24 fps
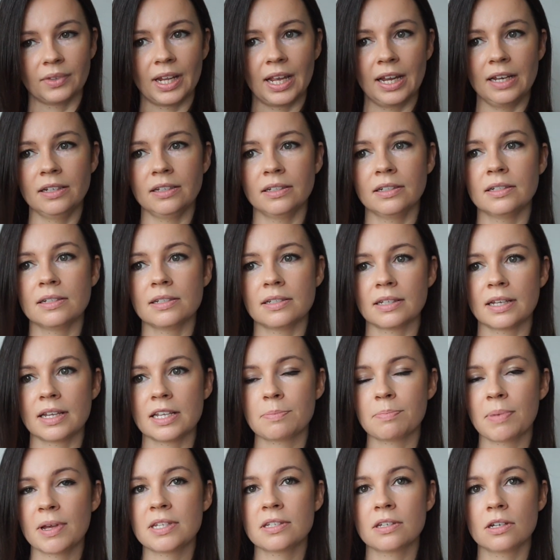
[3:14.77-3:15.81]
And
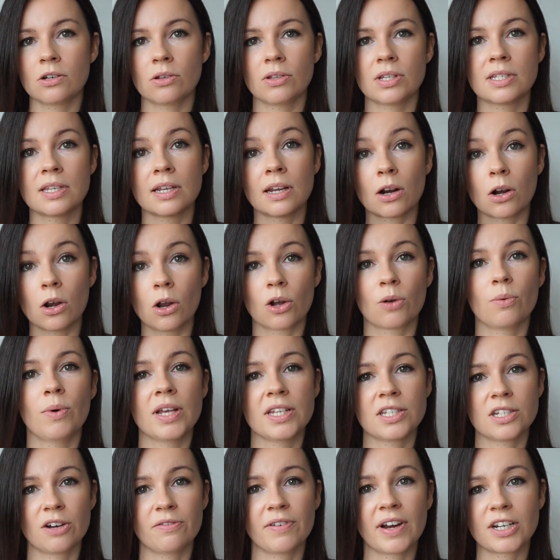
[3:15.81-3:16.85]
it's best to do this in a
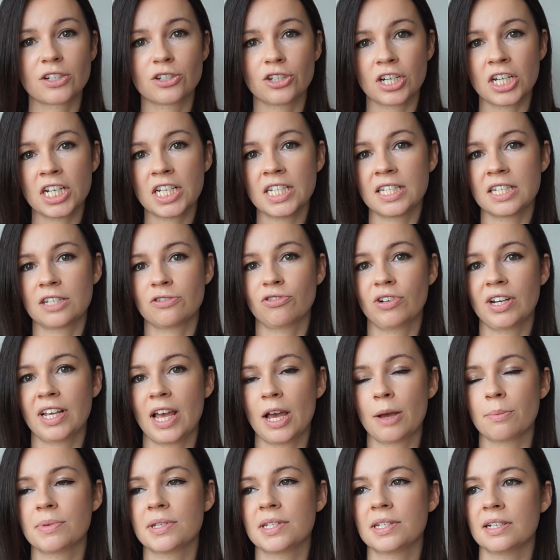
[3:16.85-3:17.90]
clockwise direction because this really
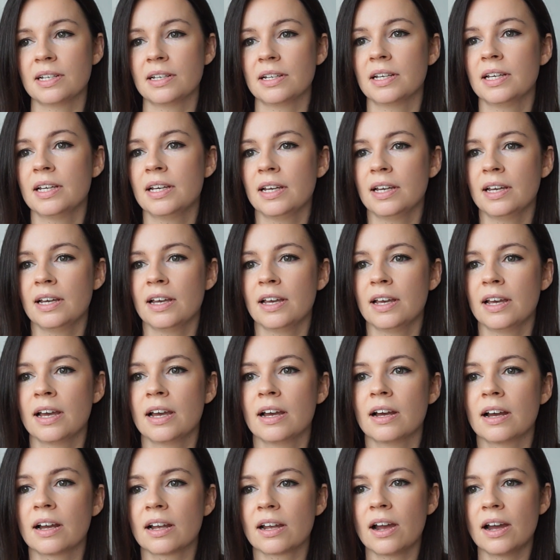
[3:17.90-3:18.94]
helps to
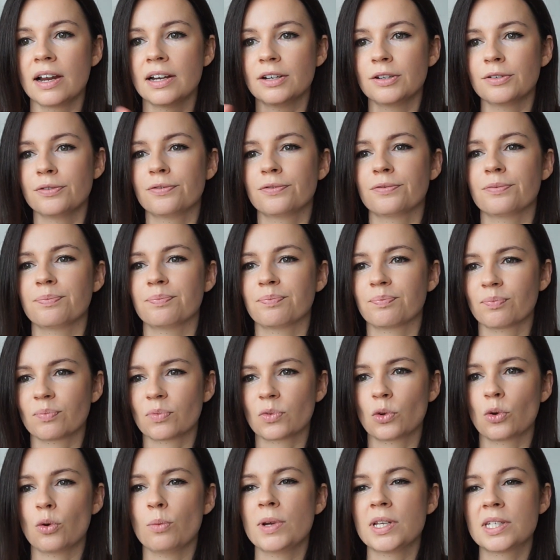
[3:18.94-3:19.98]
kind of
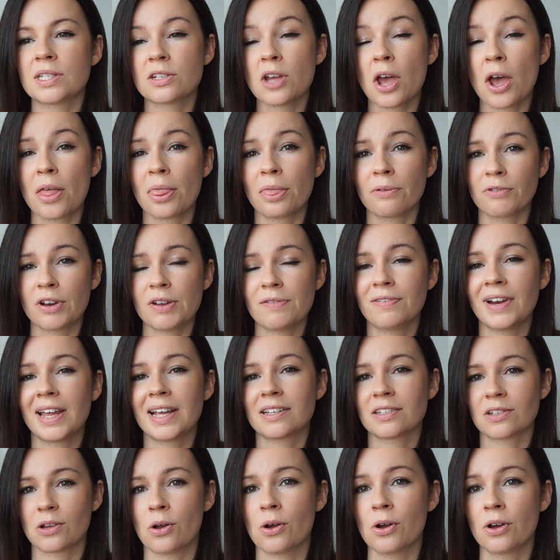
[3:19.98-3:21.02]
almost turn the
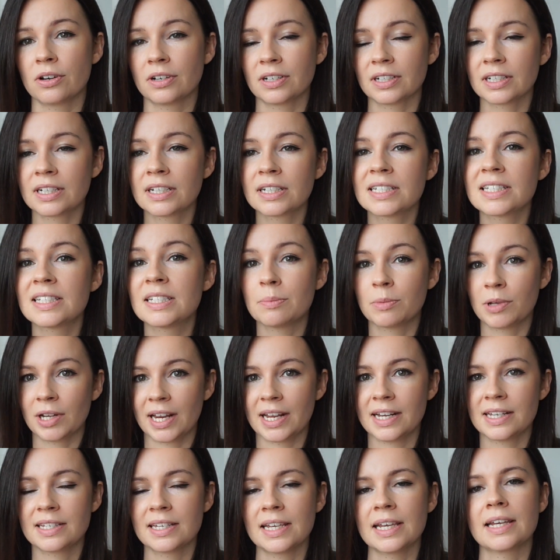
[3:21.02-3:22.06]
reflex on,
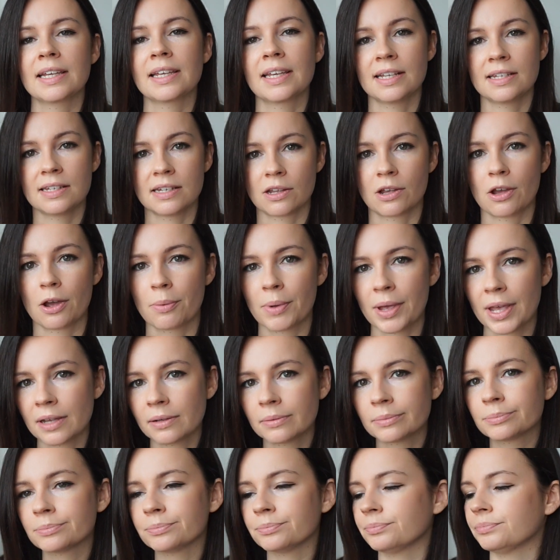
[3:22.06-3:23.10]
stimulate it, get it
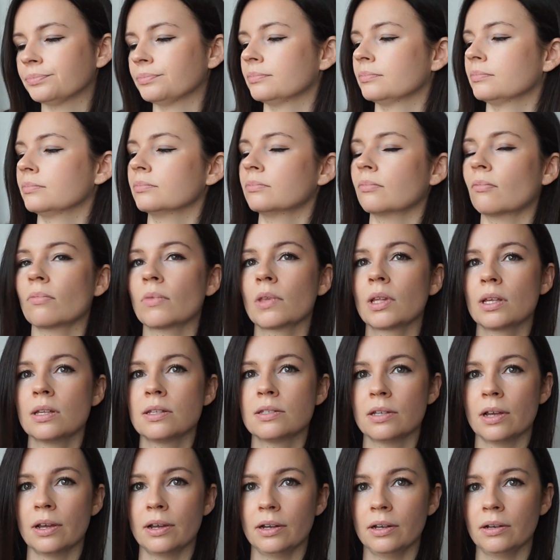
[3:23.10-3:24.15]
going.
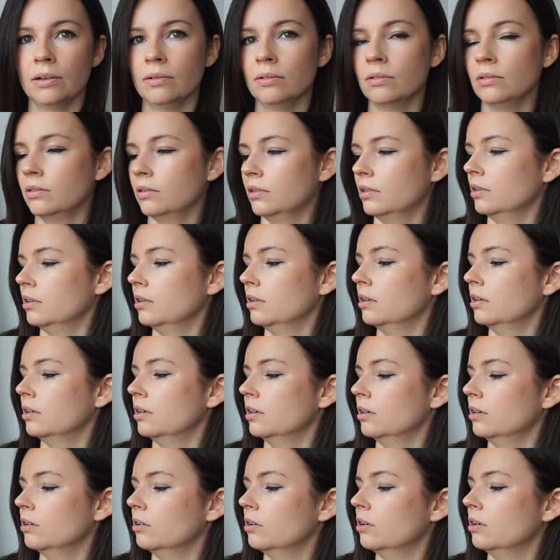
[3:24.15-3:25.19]
So
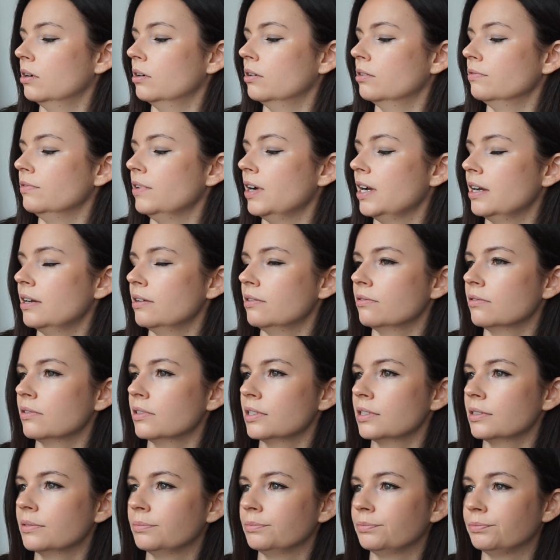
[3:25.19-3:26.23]
around.